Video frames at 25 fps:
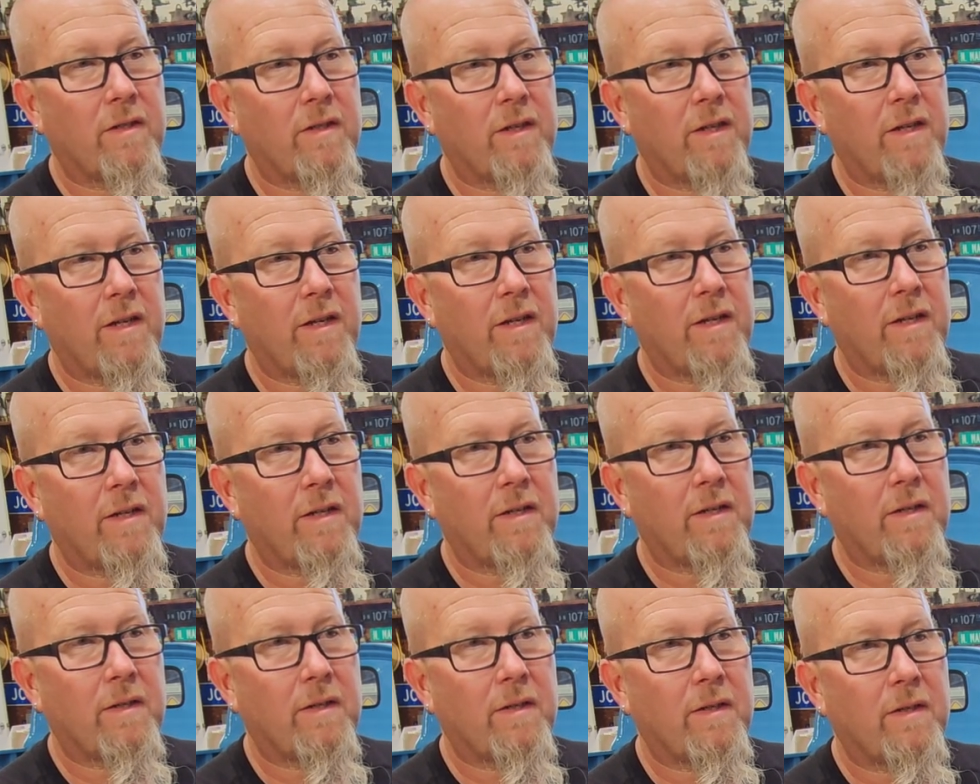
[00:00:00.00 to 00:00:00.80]

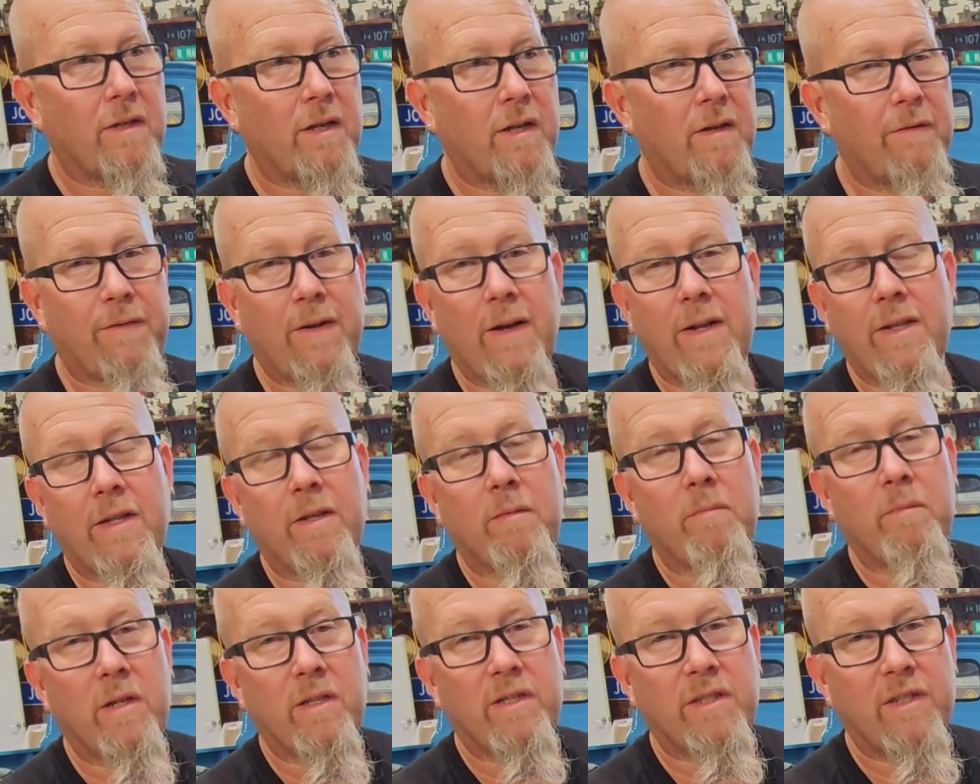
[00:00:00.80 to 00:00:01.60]
And if I
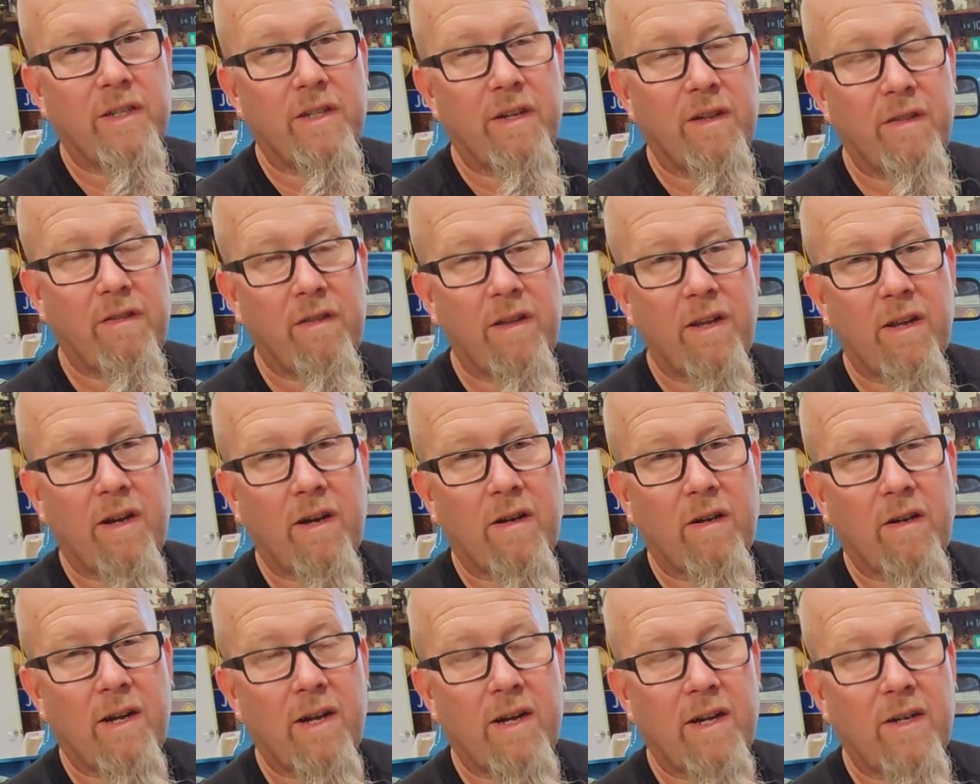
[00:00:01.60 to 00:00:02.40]
didn't miss anything,
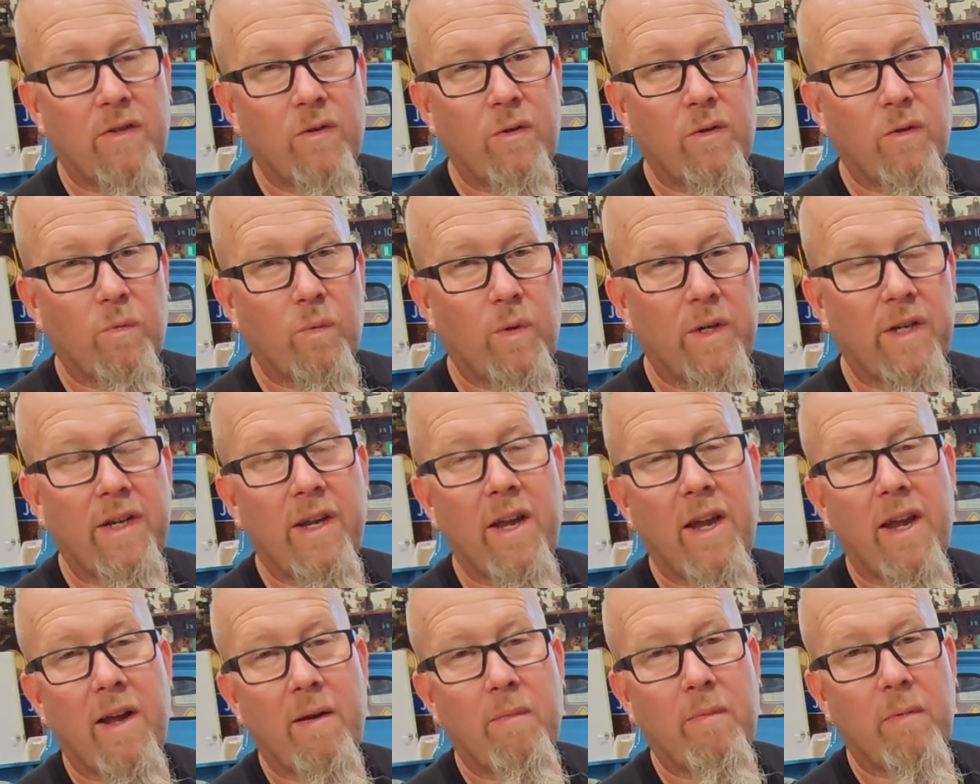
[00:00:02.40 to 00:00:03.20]
I'll kind of do a
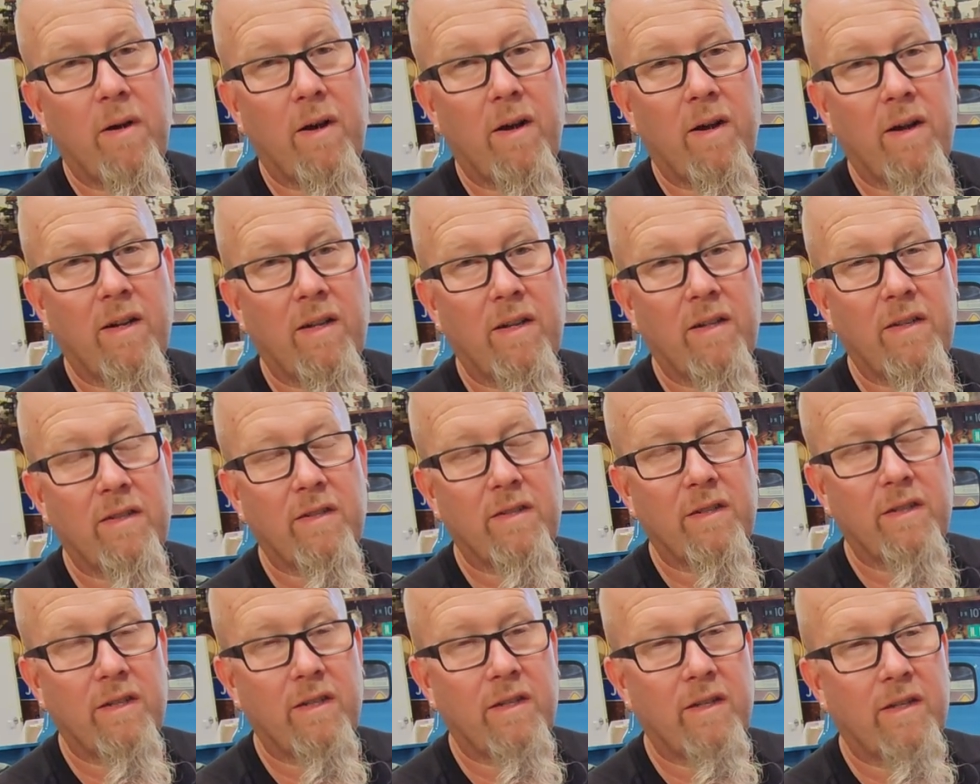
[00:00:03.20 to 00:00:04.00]
recap on it.
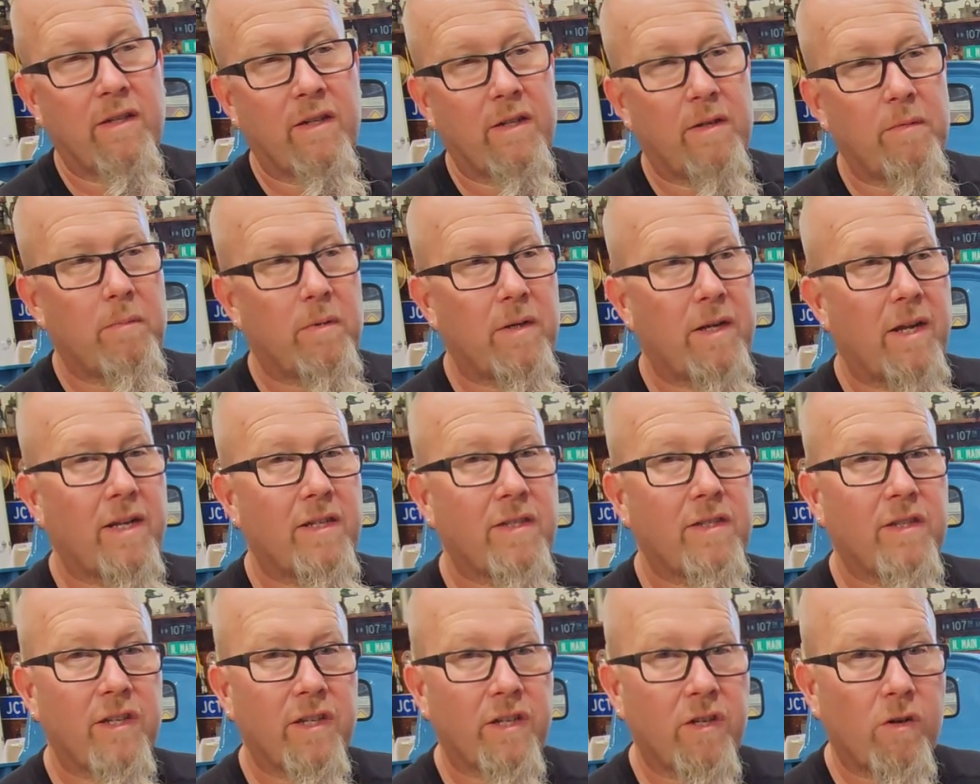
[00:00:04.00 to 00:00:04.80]
And anybody
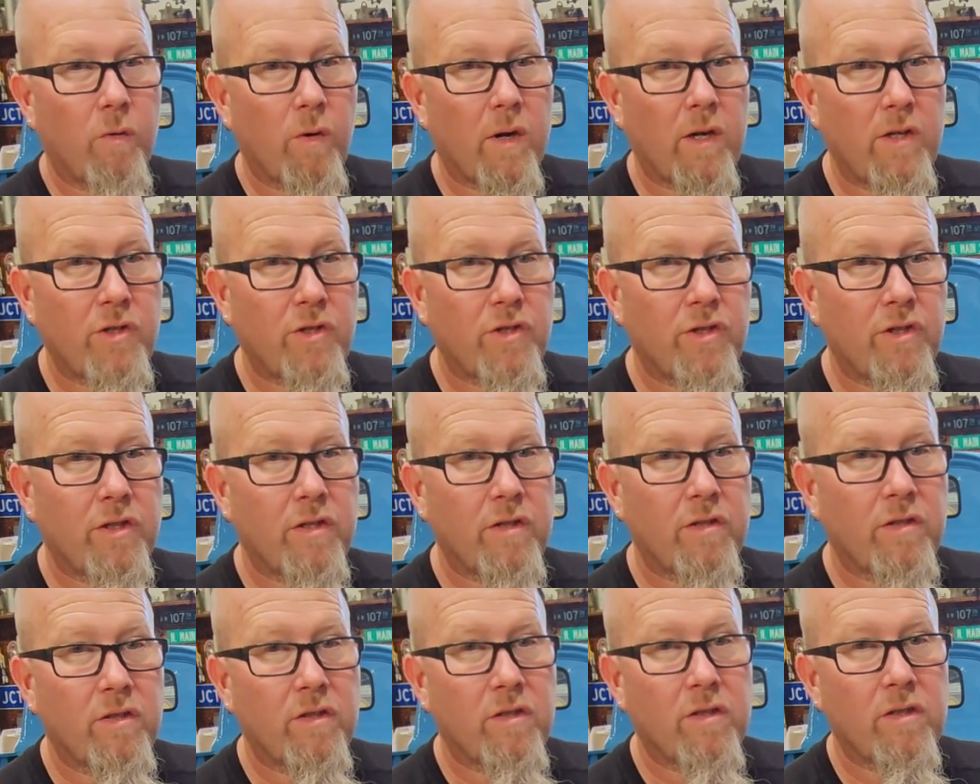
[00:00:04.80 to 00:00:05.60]
has any
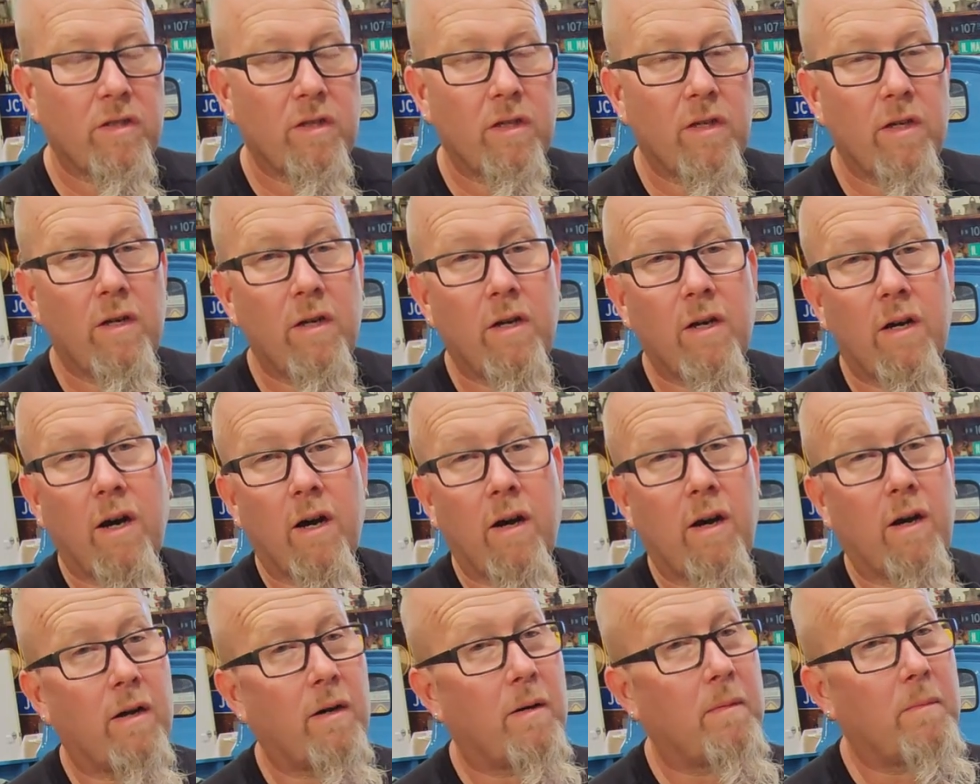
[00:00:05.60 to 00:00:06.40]
questions,
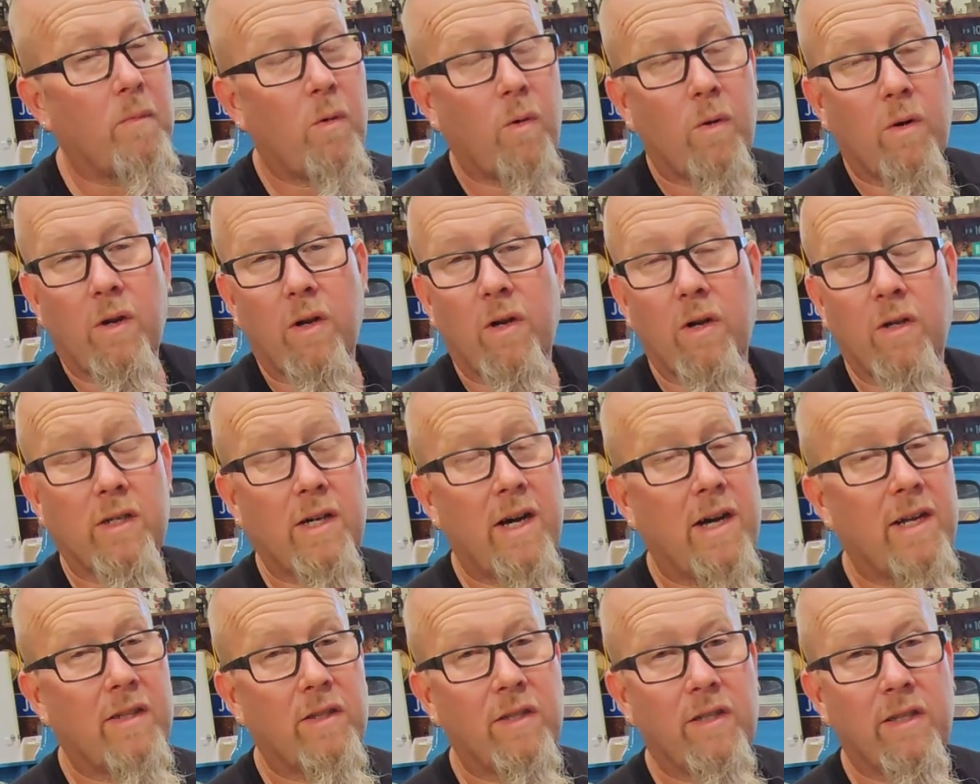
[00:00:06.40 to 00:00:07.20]
more than
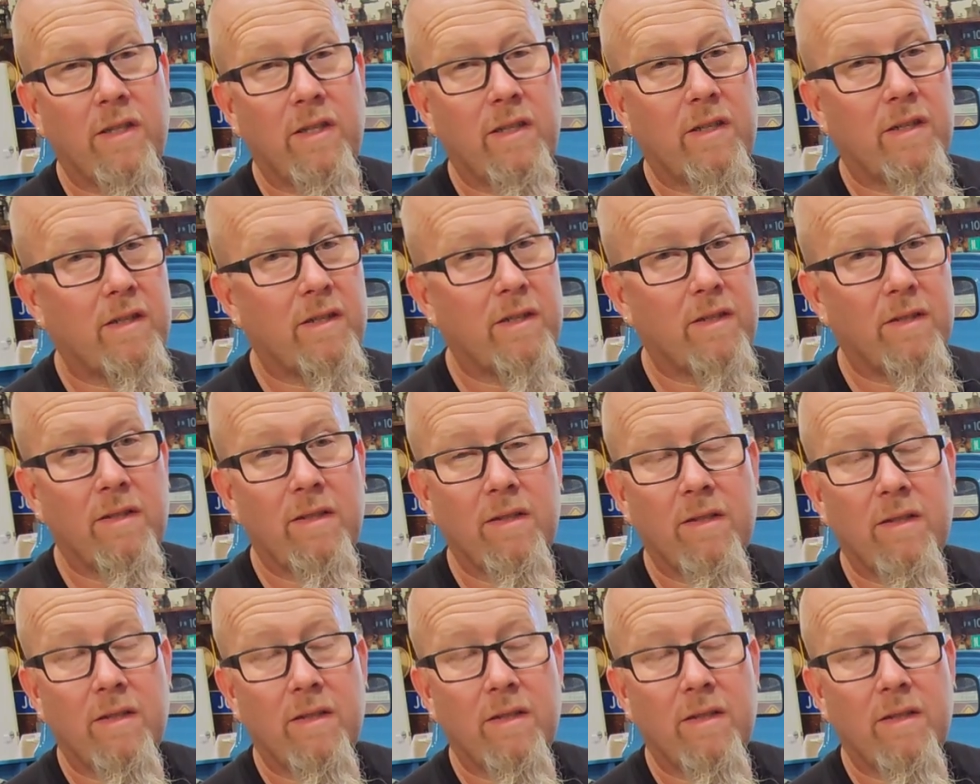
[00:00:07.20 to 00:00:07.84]
gladly to